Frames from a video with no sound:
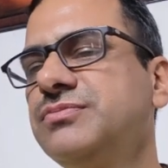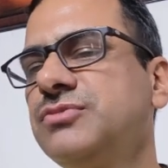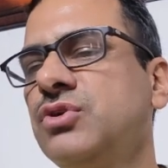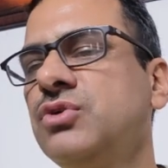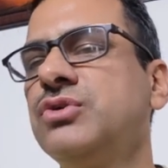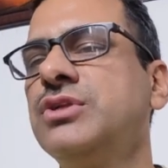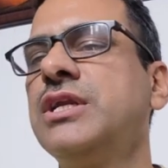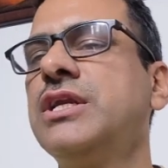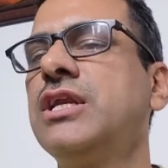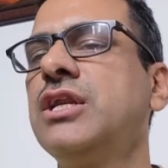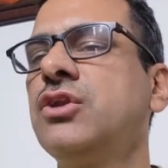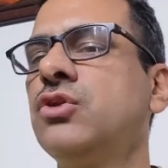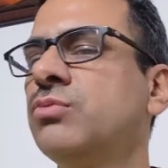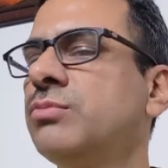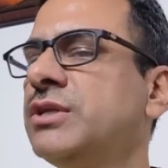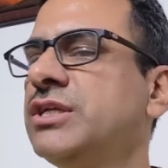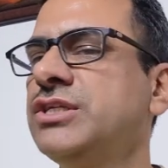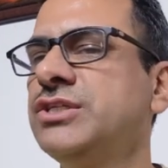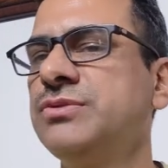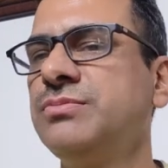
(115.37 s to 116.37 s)
congenital
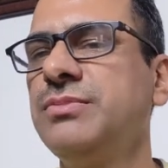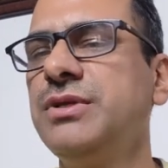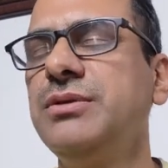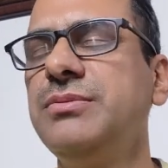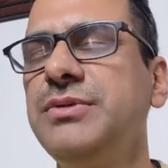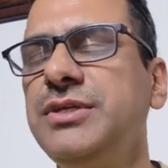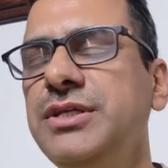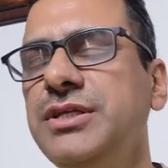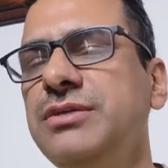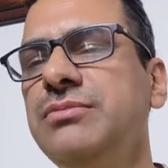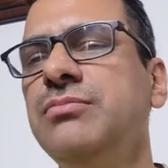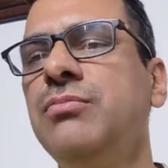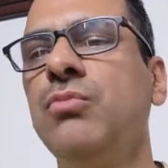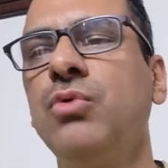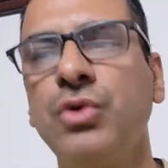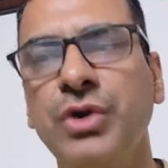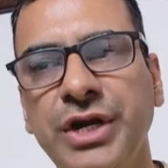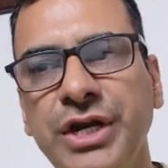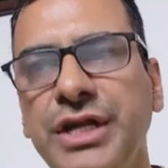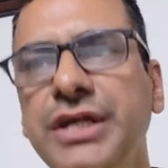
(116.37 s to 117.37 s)
anomalies may be
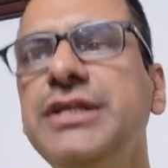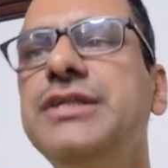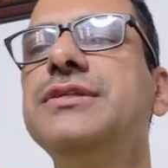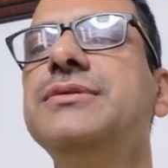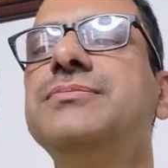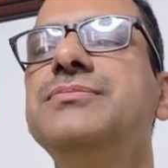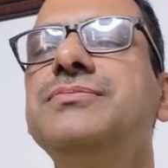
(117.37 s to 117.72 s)
moderate,